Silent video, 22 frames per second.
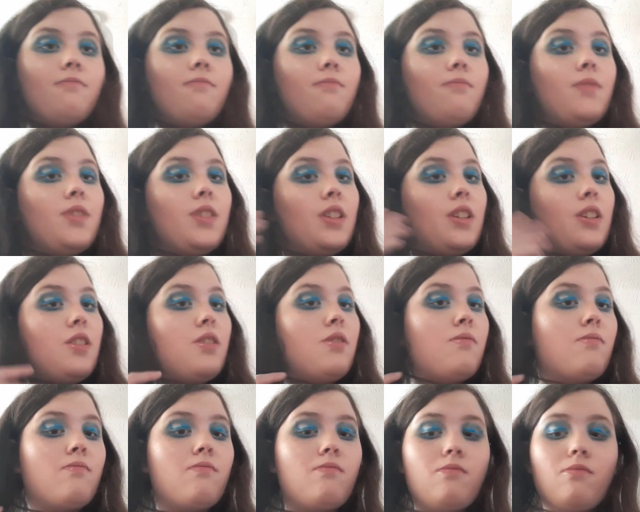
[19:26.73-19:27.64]

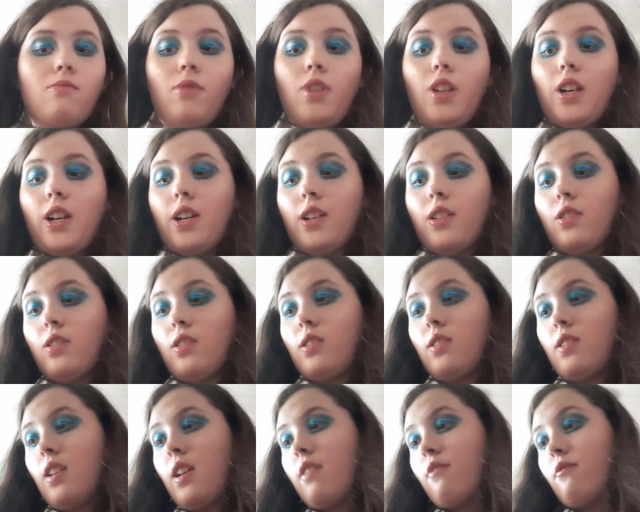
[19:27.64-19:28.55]
So,
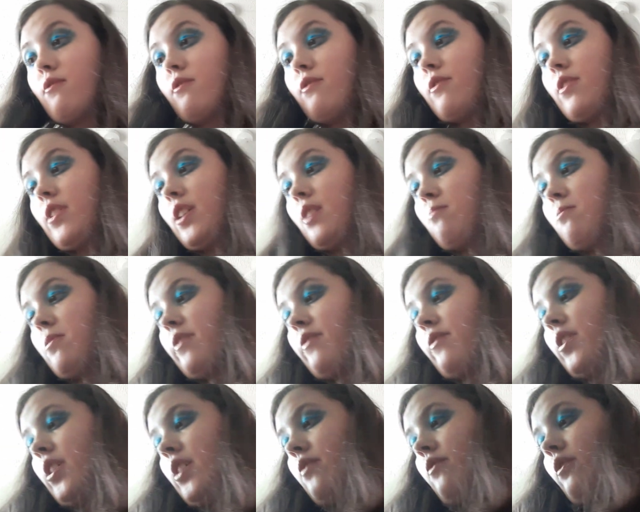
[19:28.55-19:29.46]
that's everything in my
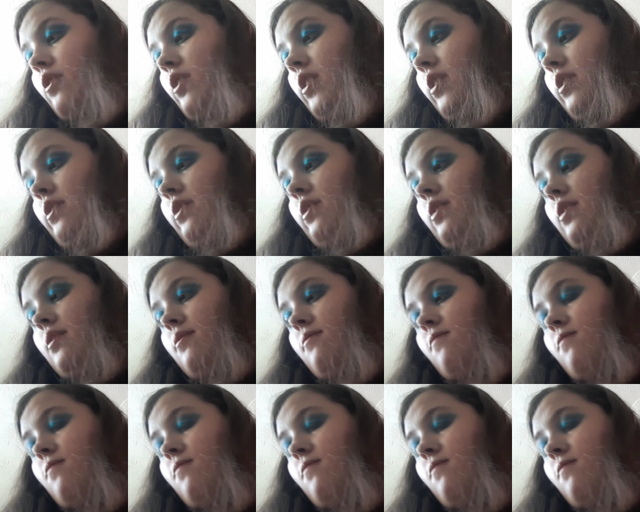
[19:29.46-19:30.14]
favourites.